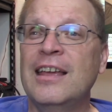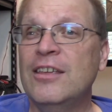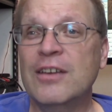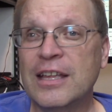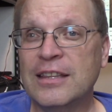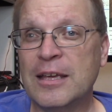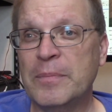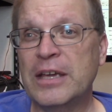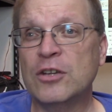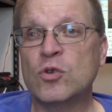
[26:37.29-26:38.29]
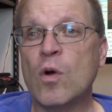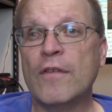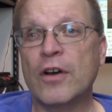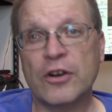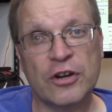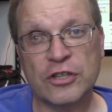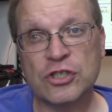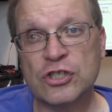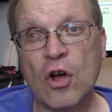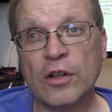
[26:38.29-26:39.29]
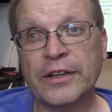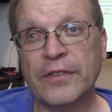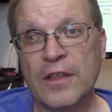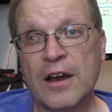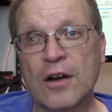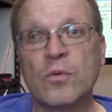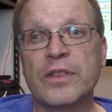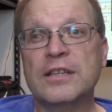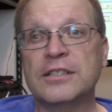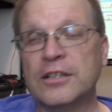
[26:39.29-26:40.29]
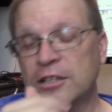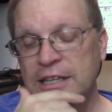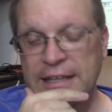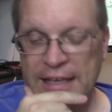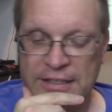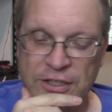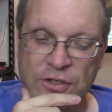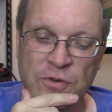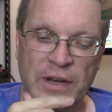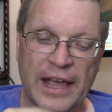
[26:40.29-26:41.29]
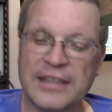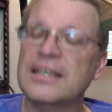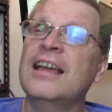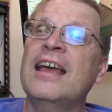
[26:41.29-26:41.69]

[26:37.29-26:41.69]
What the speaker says: You get the Amiga 1200 installed in there with his little kits and doodads,